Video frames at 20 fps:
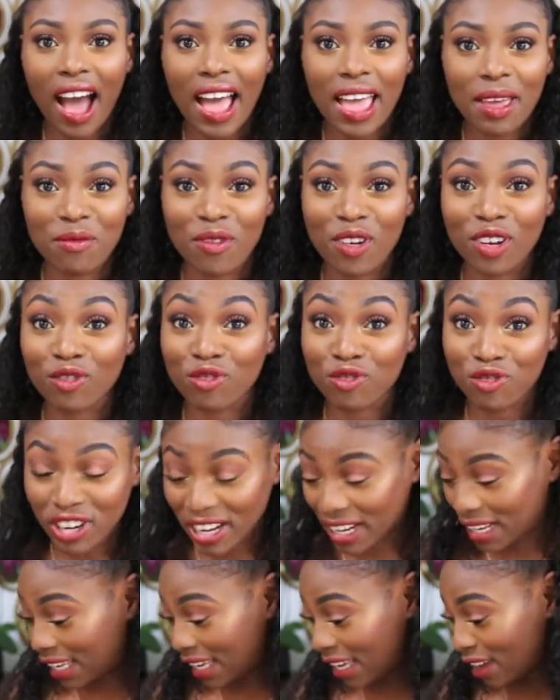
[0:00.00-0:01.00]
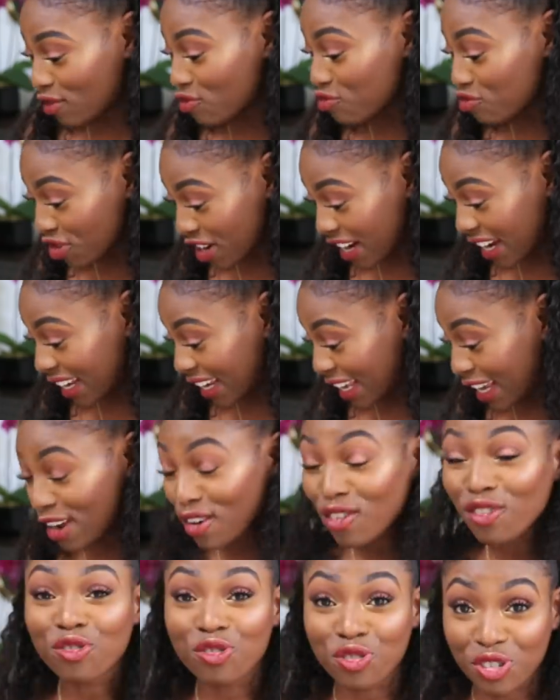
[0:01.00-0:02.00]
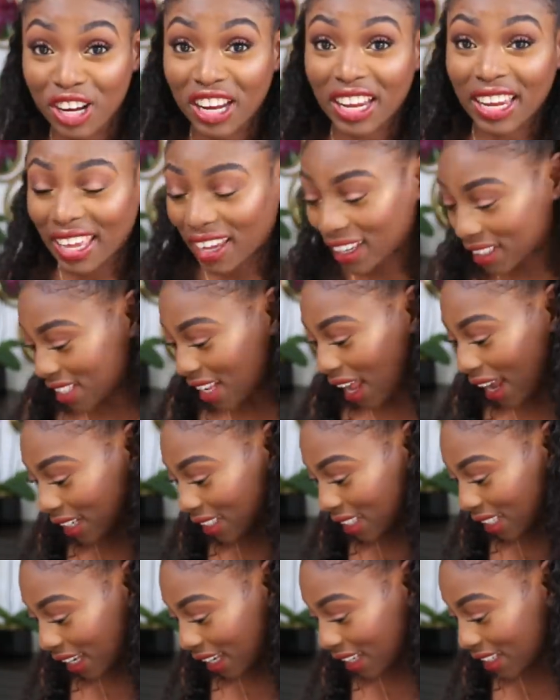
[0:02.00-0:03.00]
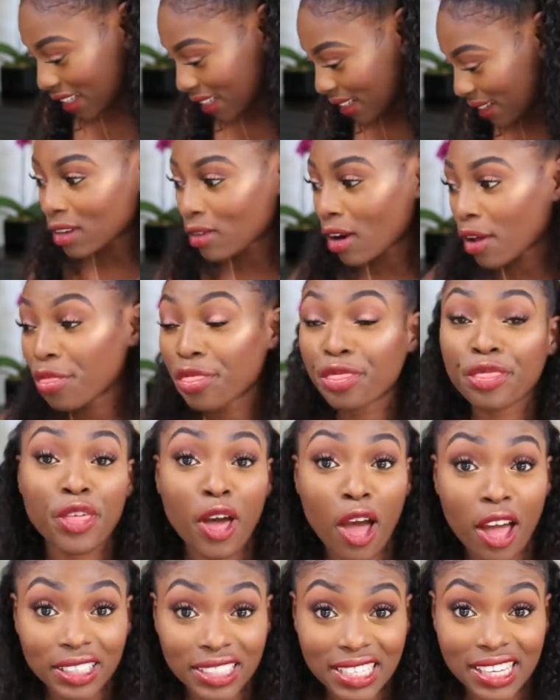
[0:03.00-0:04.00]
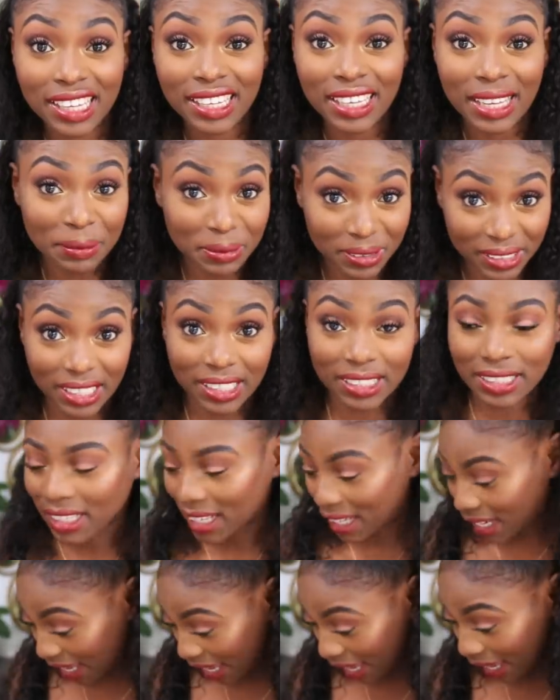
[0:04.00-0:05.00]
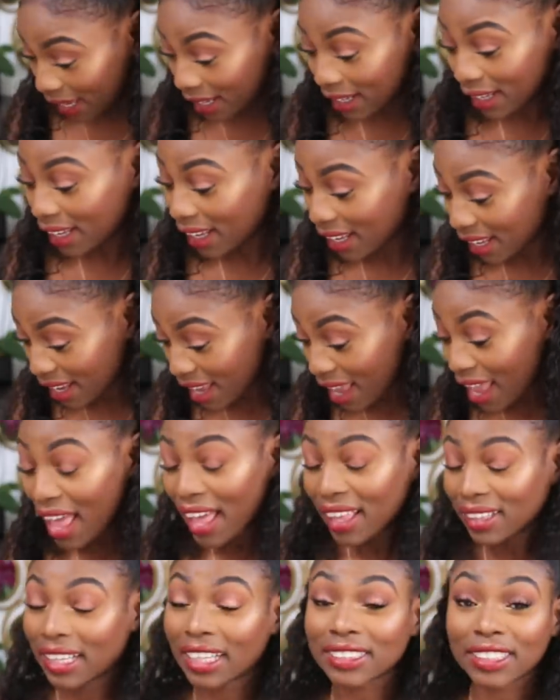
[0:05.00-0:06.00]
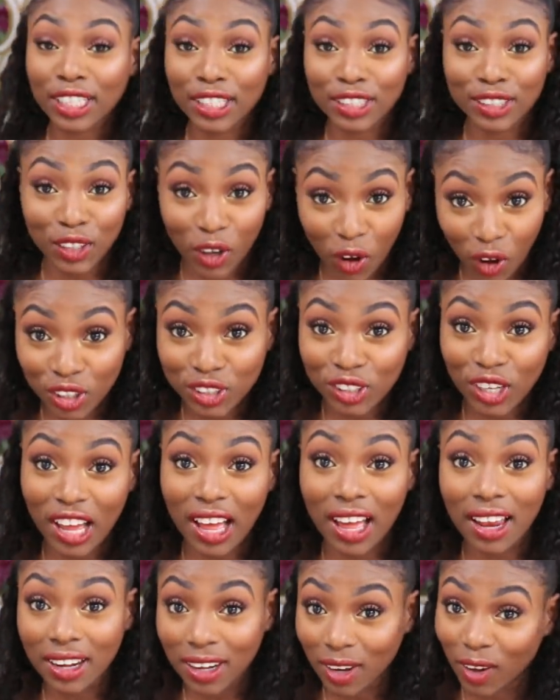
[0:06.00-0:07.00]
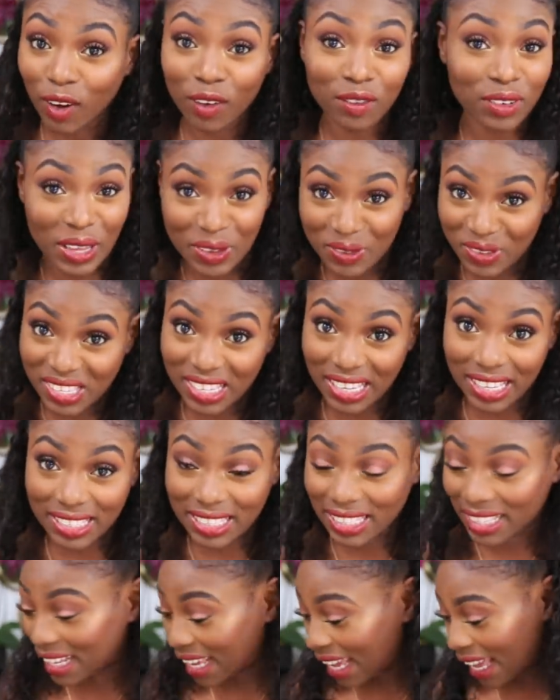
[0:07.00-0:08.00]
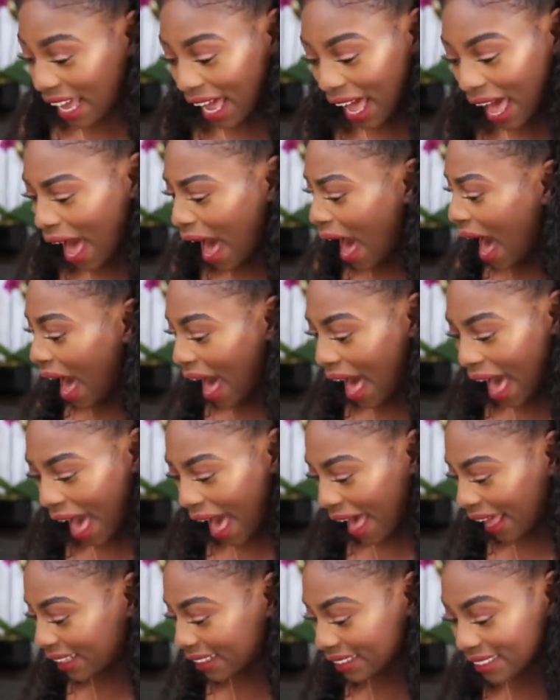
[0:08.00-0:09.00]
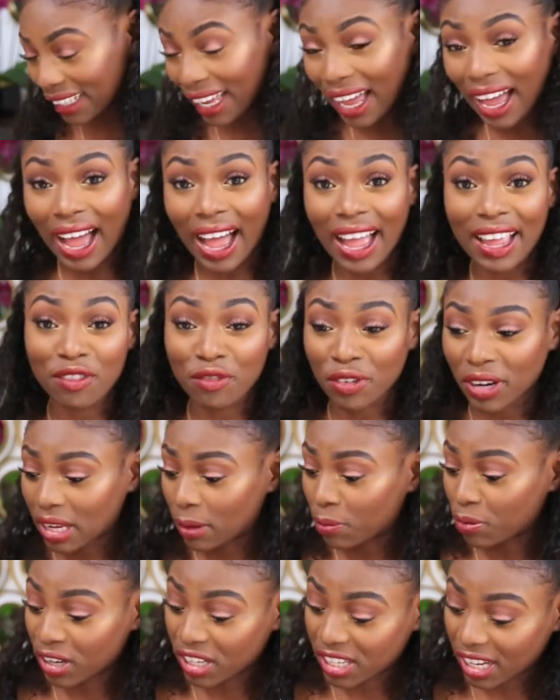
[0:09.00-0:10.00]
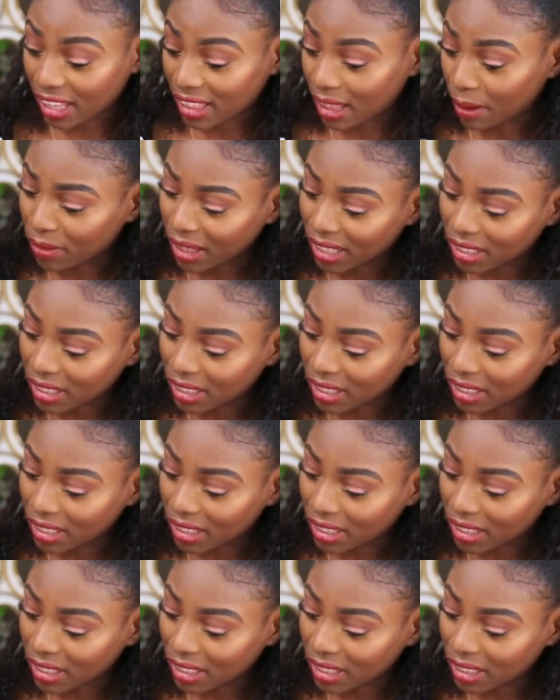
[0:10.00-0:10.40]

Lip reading: I am really, really, really excited. There are 30 lipsticks in here. There's a lot of lipsticks in here. And I really appreciate them.